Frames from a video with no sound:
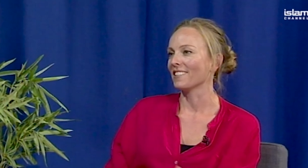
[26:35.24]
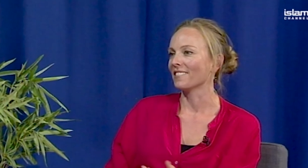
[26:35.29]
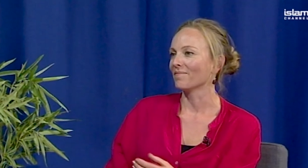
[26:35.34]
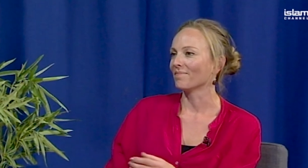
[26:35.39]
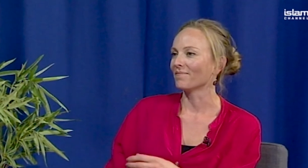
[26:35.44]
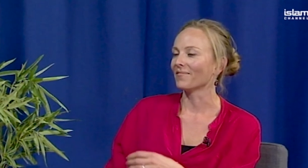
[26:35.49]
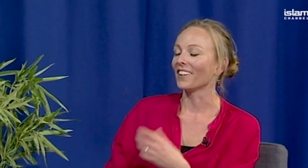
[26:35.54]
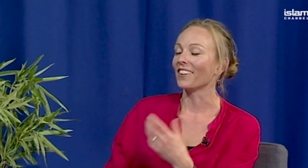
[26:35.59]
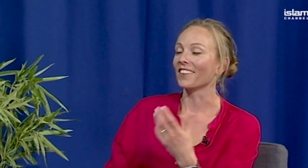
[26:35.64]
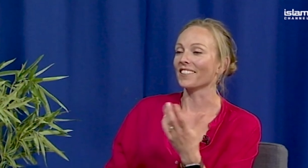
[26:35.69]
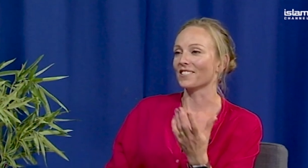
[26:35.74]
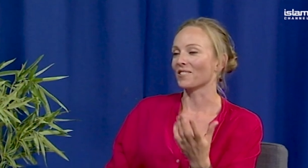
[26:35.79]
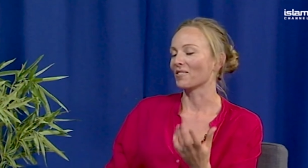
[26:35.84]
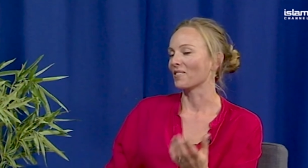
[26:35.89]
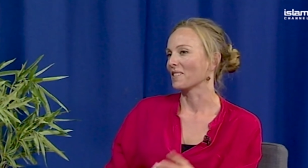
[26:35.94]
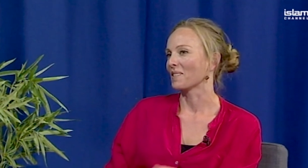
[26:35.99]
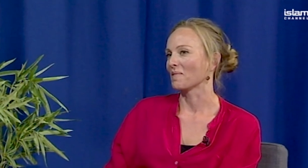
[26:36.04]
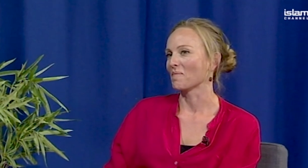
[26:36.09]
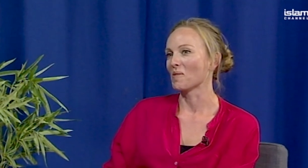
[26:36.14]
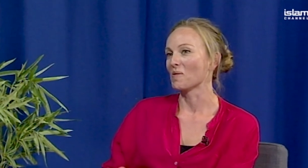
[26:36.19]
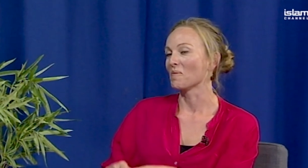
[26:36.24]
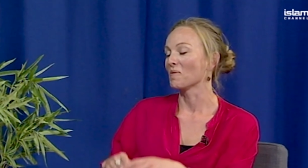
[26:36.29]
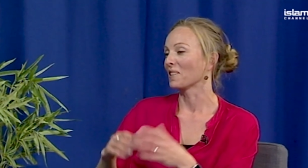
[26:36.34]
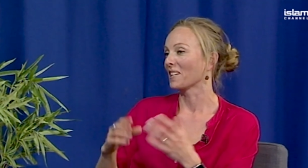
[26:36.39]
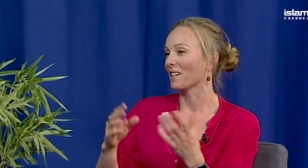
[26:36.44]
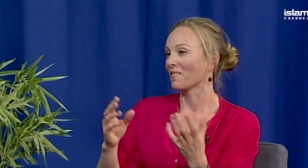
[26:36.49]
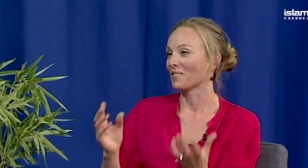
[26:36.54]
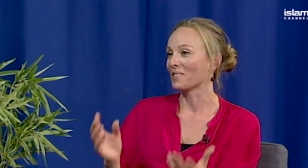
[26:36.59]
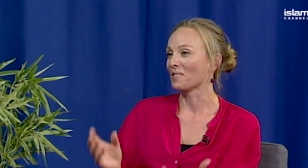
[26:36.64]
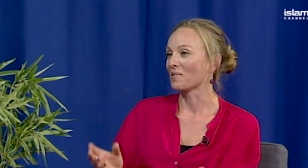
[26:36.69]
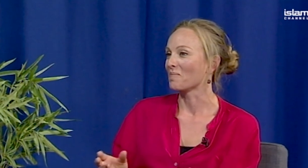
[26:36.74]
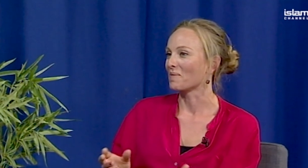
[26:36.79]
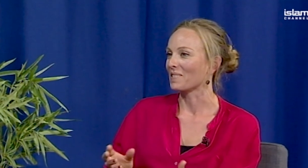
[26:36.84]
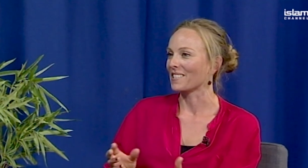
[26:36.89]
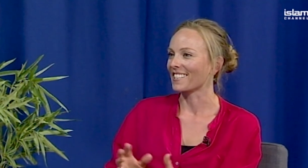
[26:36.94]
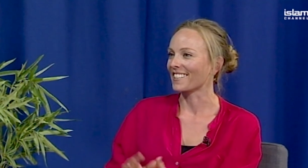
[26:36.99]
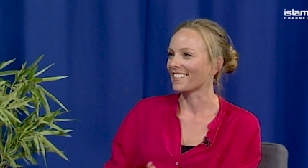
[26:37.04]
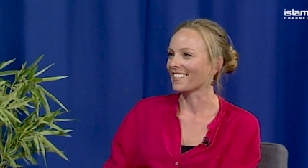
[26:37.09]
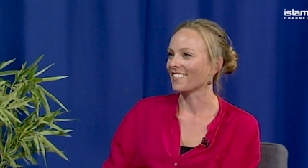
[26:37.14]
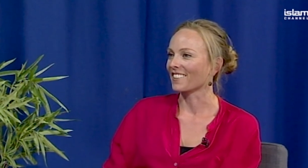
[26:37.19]
eat ice cream or whatever your
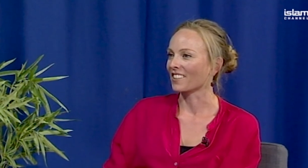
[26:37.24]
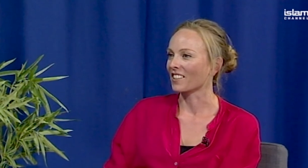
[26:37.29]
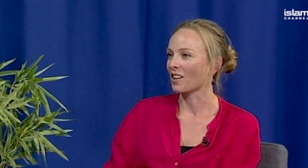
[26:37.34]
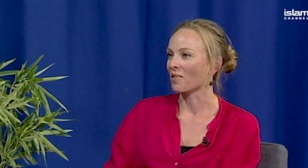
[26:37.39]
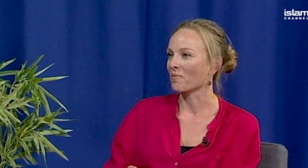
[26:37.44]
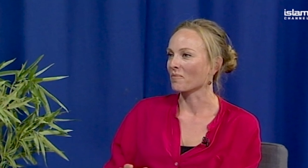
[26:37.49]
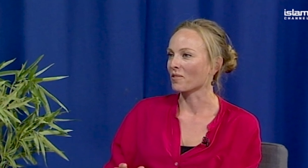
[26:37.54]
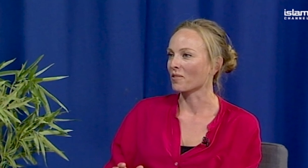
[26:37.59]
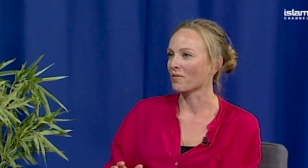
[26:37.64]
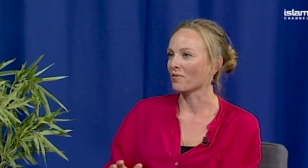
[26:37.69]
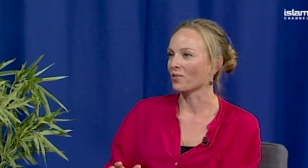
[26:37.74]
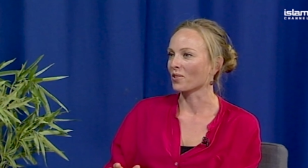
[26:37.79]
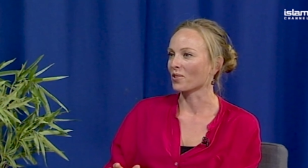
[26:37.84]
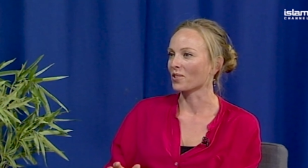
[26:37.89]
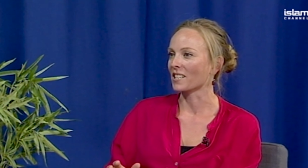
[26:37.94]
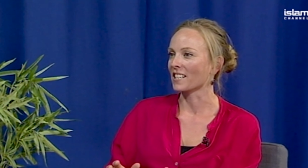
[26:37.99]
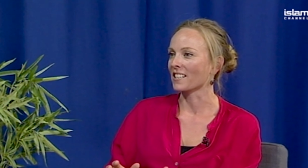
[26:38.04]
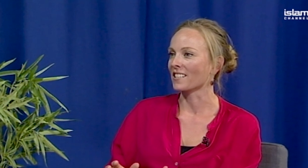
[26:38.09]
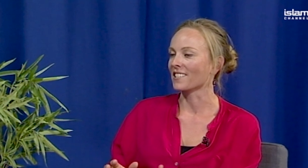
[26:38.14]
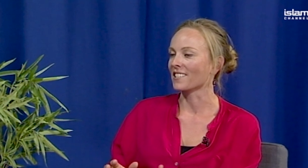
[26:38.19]
particular comfort food